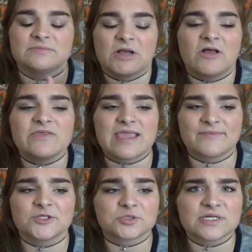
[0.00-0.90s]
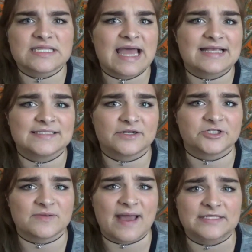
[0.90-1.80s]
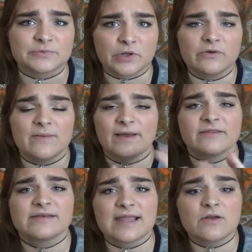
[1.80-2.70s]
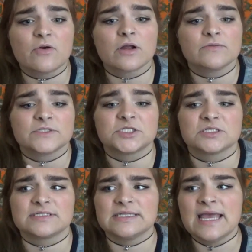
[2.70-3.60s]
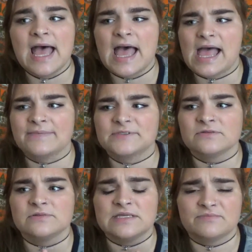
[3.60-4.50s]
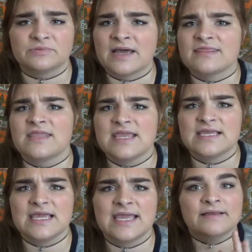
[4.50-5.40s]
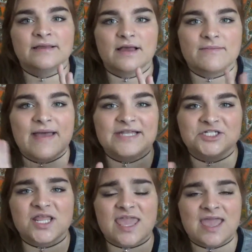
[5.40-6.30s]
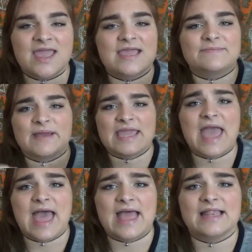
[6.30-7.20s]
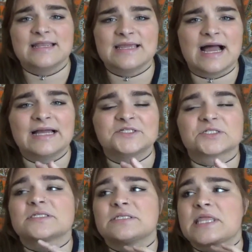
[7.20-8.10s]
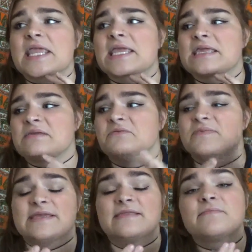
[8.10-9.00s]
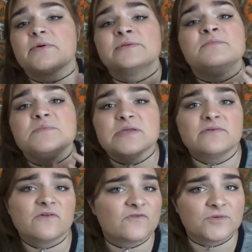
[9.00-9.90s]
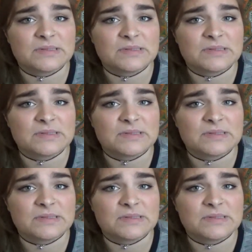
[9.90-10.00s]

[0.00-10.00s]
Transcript: all the imagery that Sarah J. Maas wrote about the Night Court was just absolutely breathtaking. Imagining it in my head, I just think it would be the most beautiful